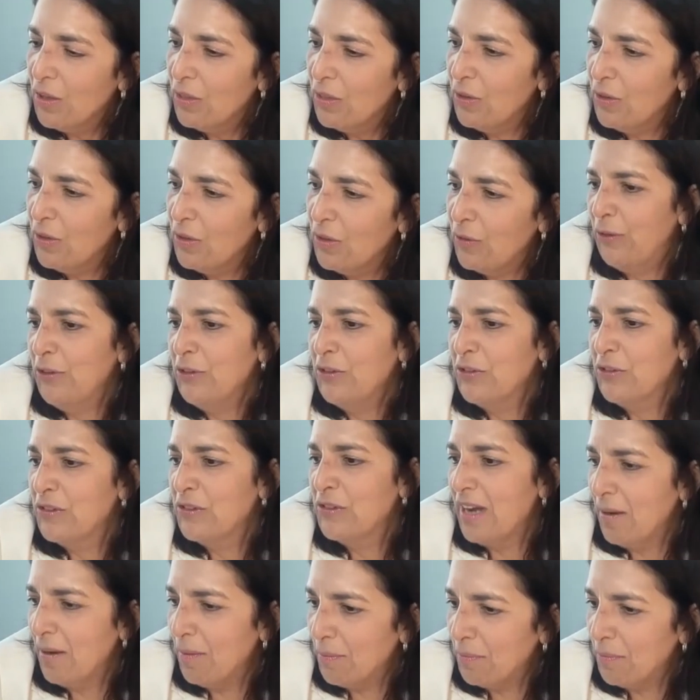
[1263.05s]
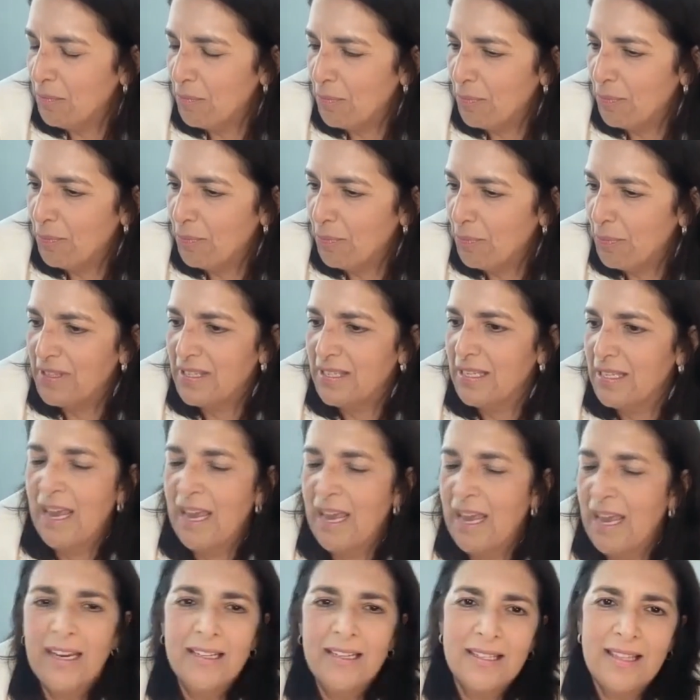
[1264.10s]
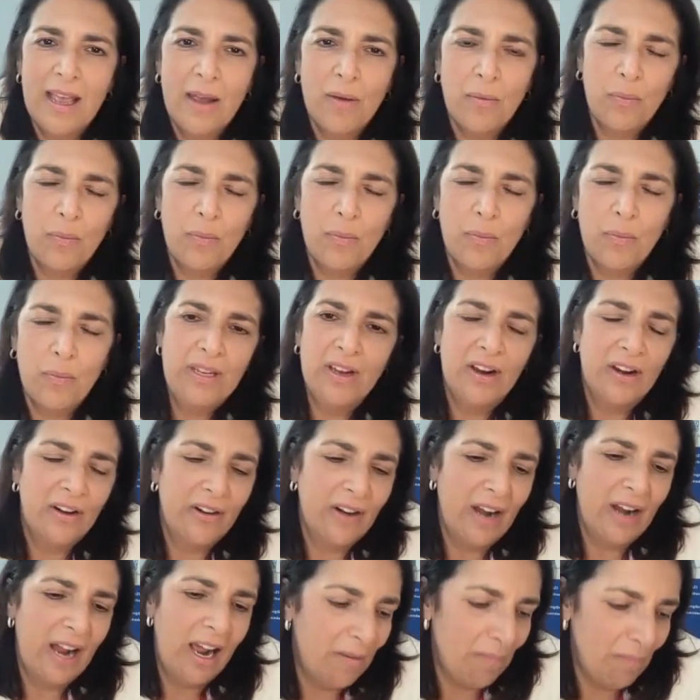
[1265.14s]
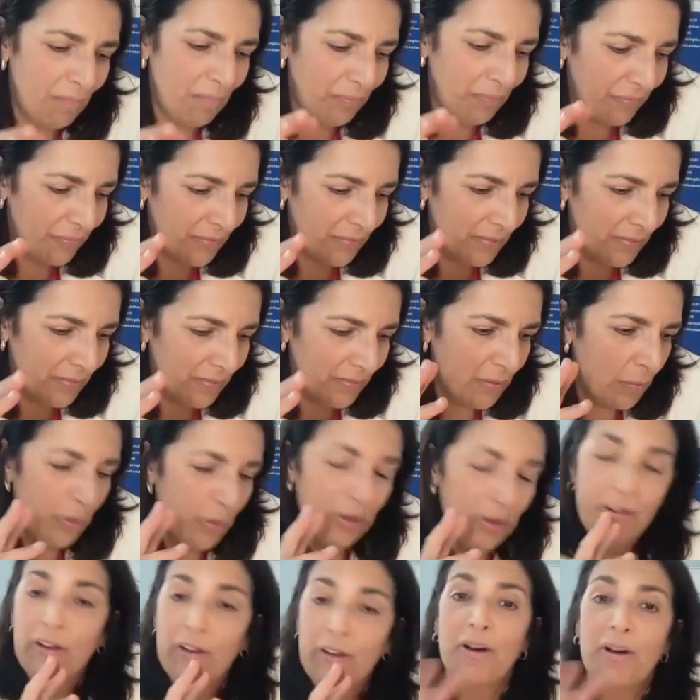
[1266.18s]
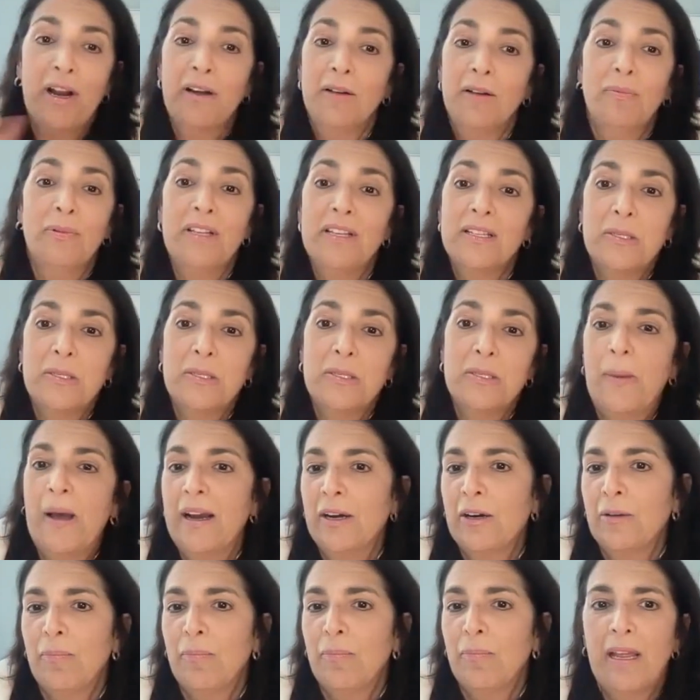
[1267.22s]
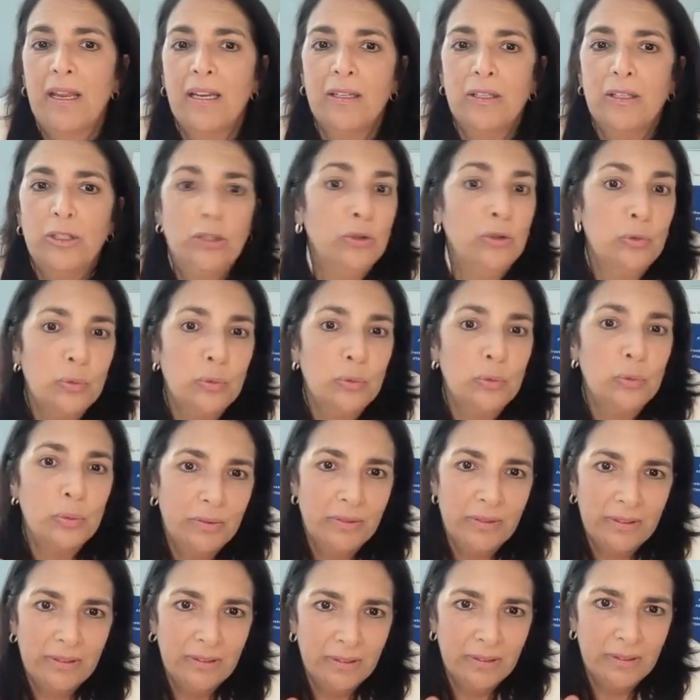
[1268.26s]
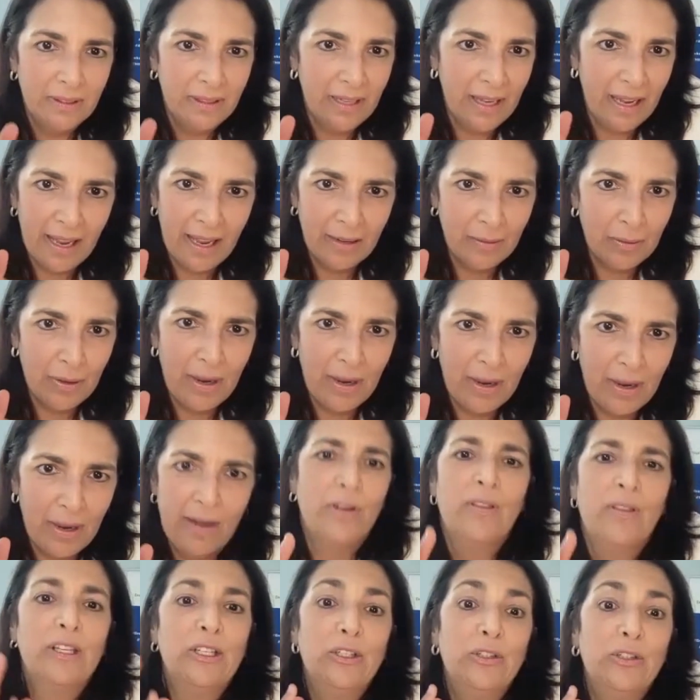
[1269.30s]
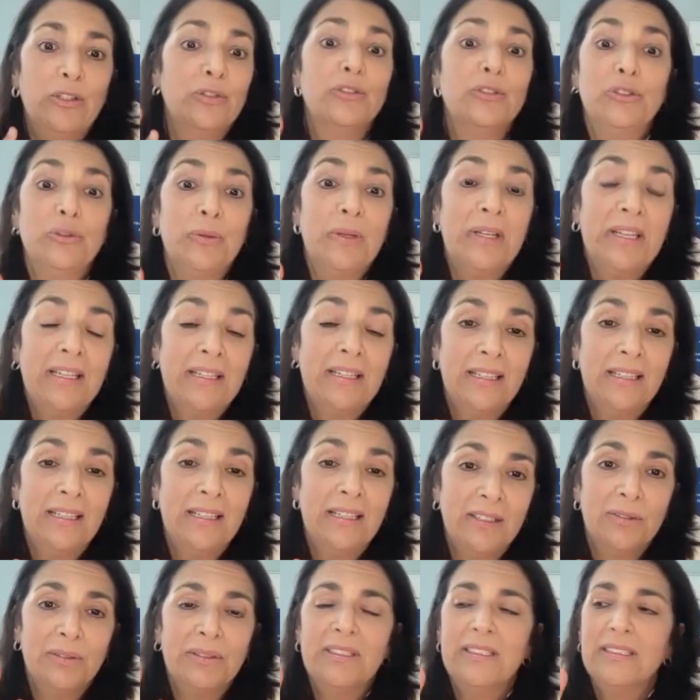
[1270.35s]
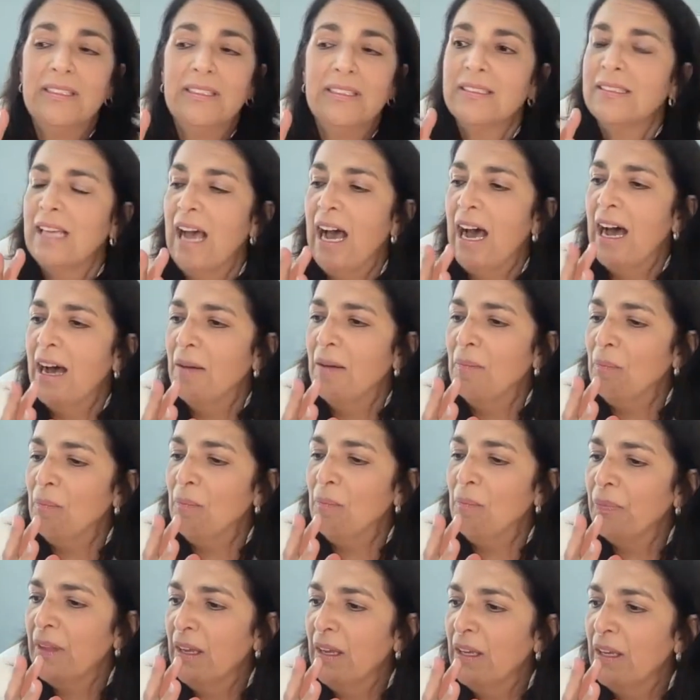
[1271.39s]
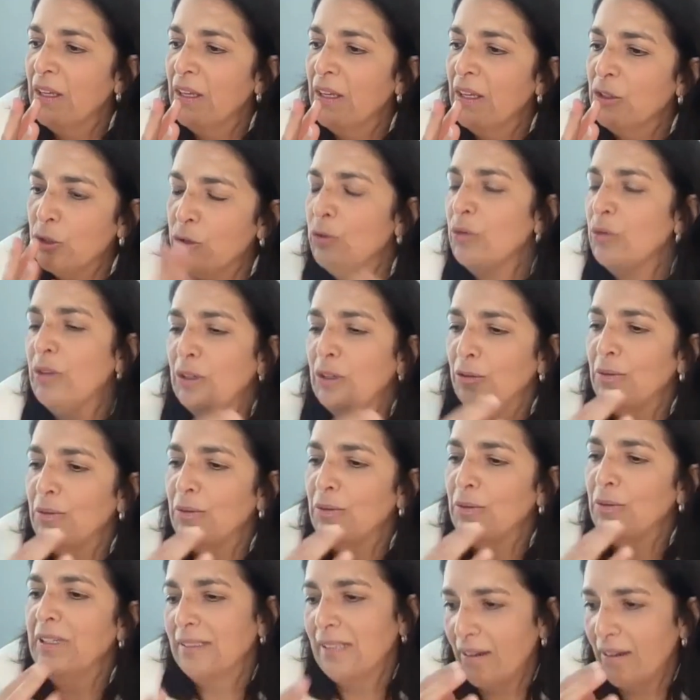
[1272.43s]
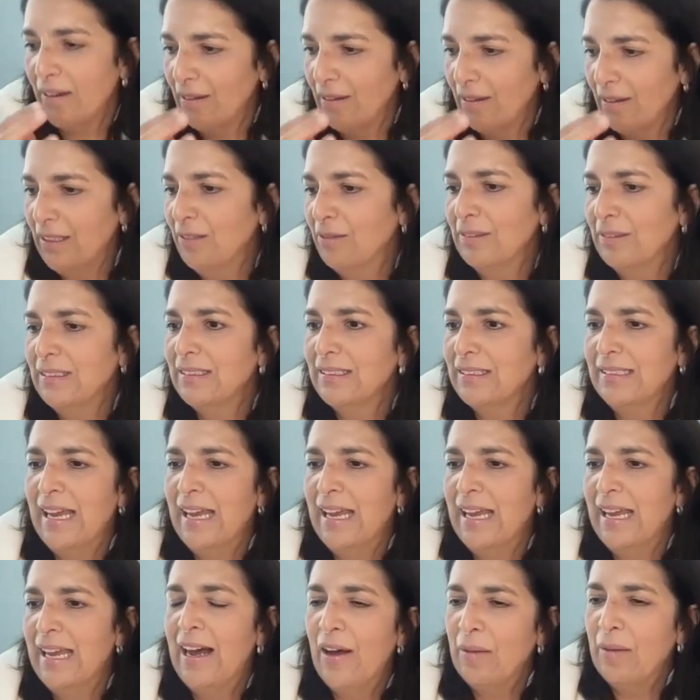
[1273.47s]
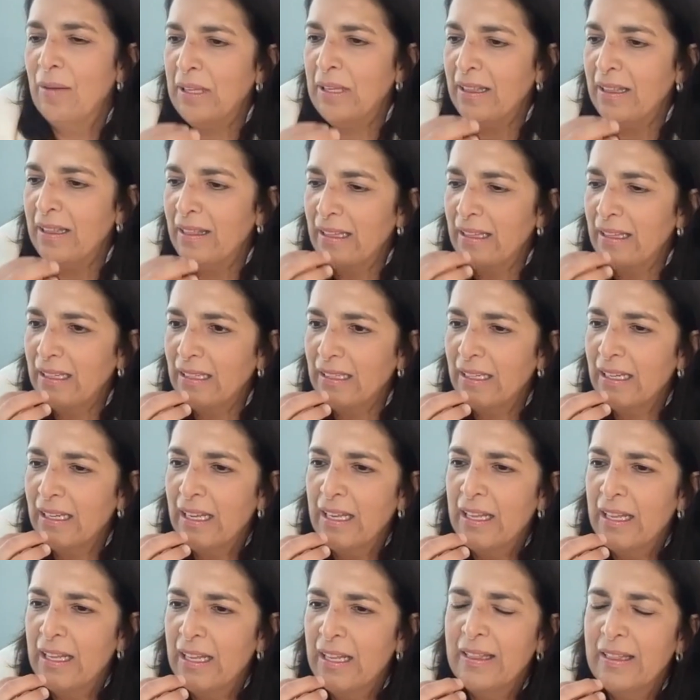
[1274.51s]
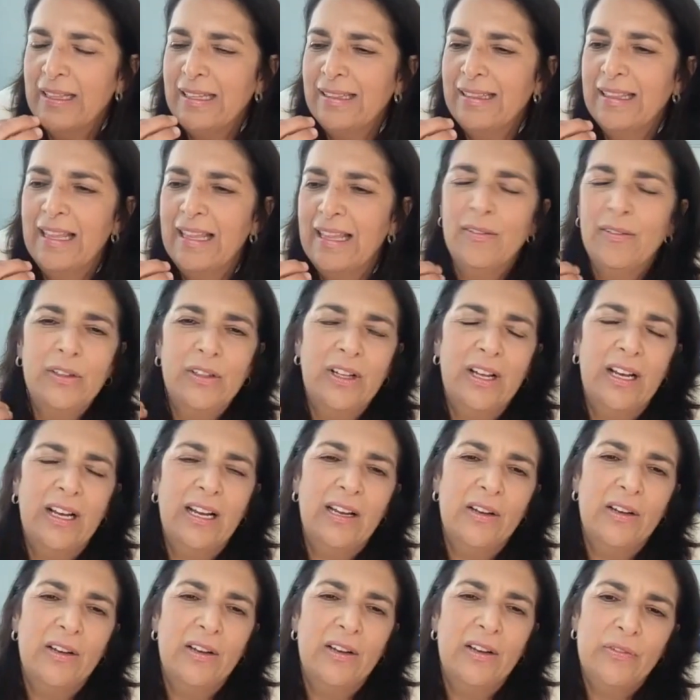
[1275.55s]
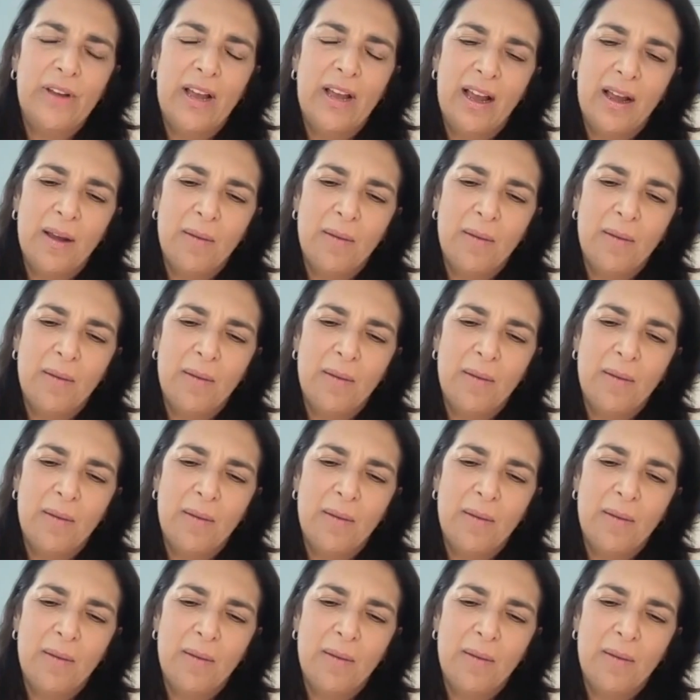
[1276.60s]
The first I would say is that we're incredibly inspired by you and everything you're doing in Greece. To the Greeks that are in Greece now, I mean, the level of